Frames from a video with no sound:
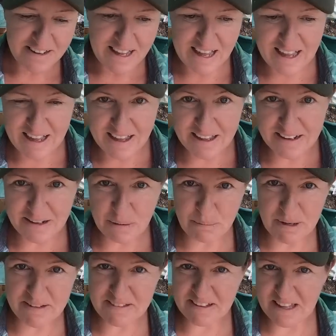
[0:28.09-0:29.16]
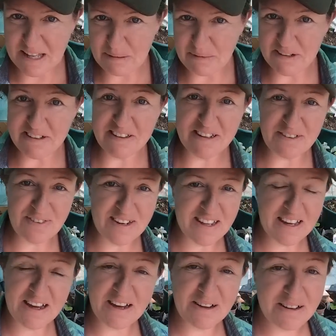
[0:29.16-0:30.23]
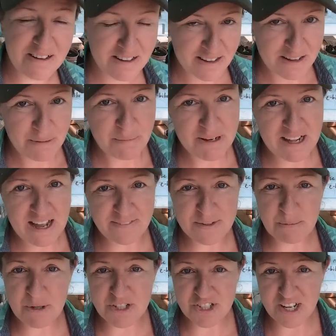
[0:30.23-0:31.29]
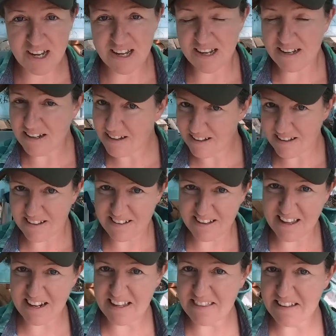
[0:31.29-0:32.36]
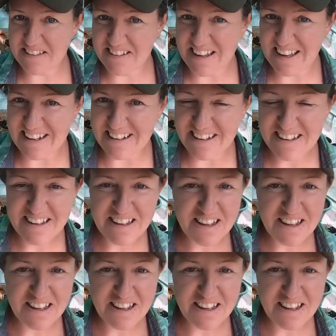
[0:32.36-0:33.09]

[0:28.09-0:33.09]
add a buzzing element to this video, but I have to push on because I gotta get this done.